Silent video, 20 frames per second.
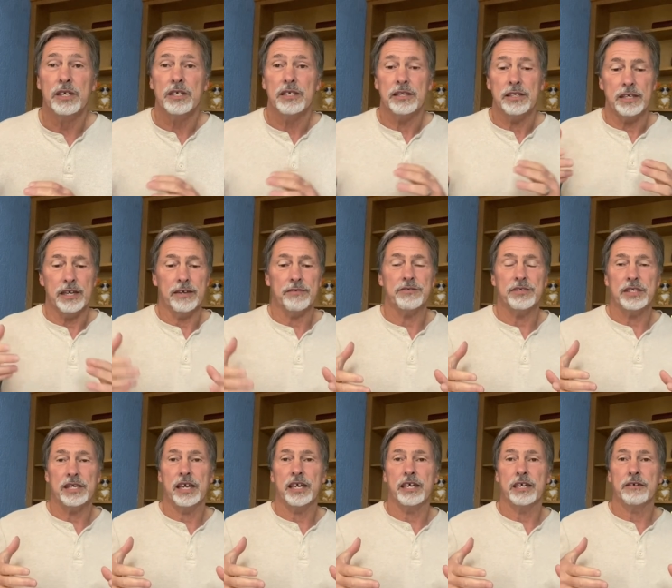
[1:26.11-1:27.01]
The
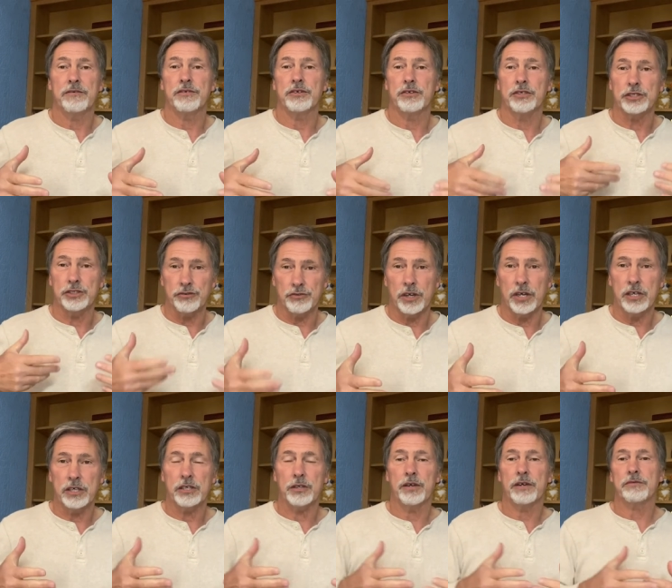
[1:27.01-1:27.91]
FDA, if you're a drug,
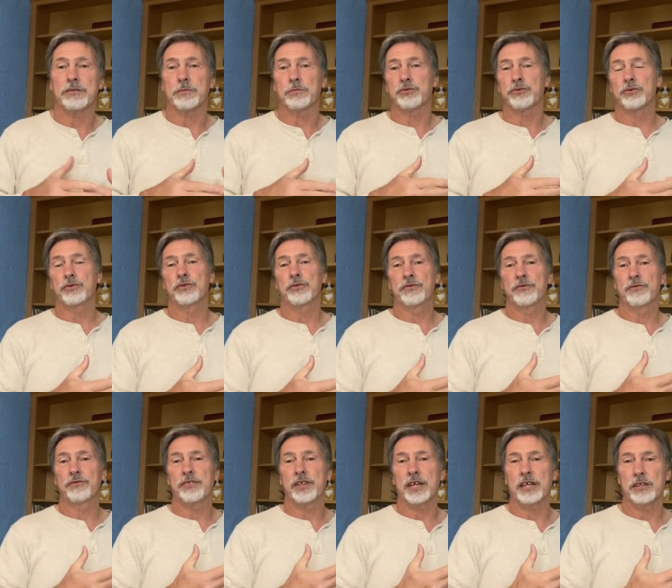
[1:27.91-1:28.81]
you have to
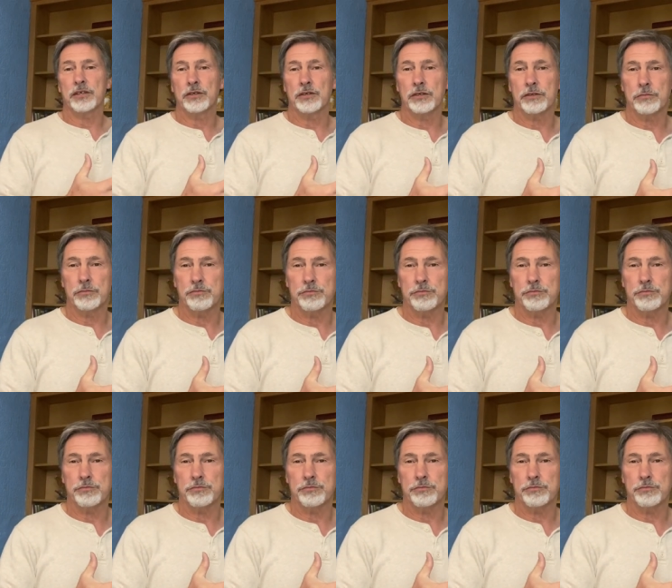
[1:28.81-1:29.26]
prove that your